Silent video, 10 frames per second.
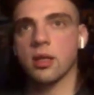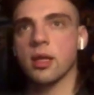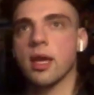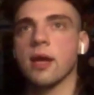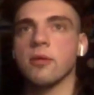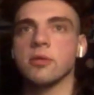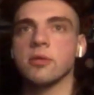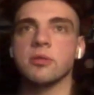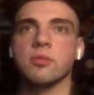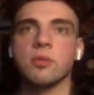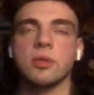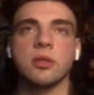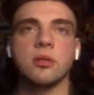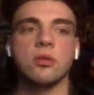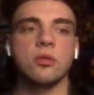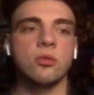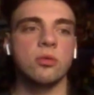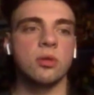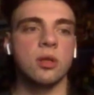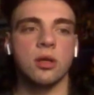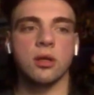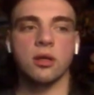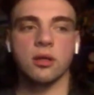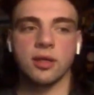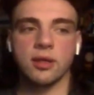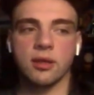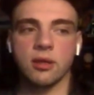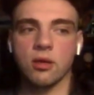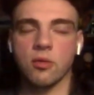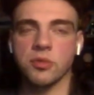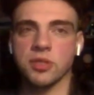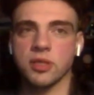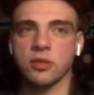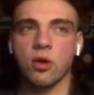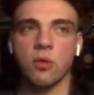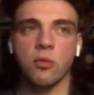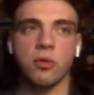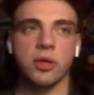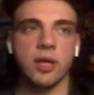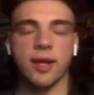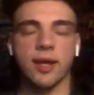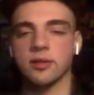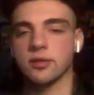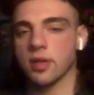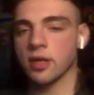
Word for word: It was with the like they're almost like tall boy cans.